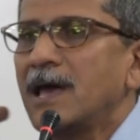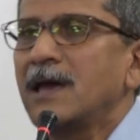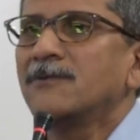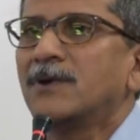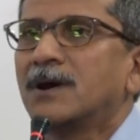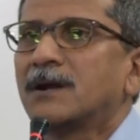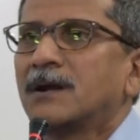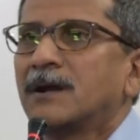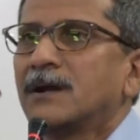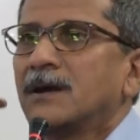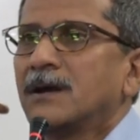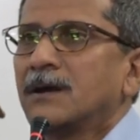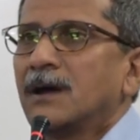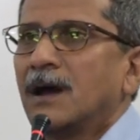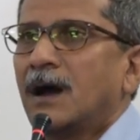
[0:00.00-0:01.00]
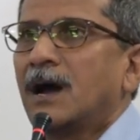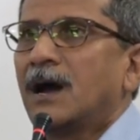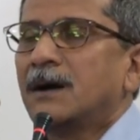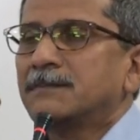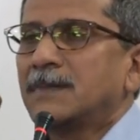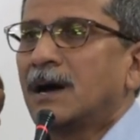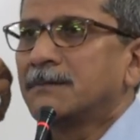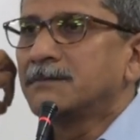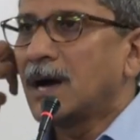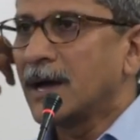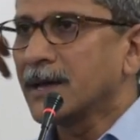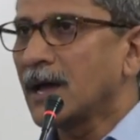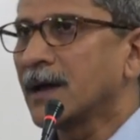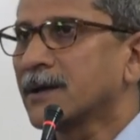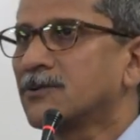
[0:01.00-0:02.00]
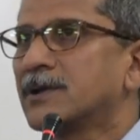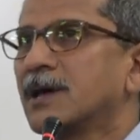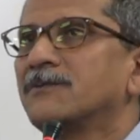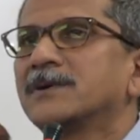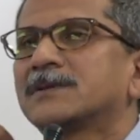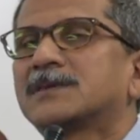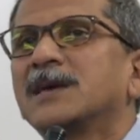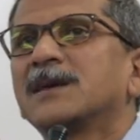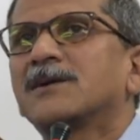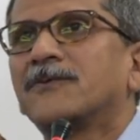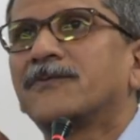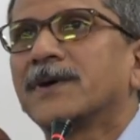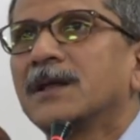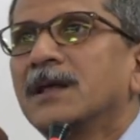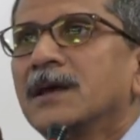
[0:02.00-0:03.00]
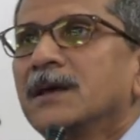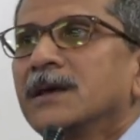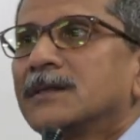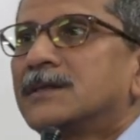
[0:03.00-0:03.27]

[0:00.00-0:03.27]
ever um, um, I, I could ever think of it.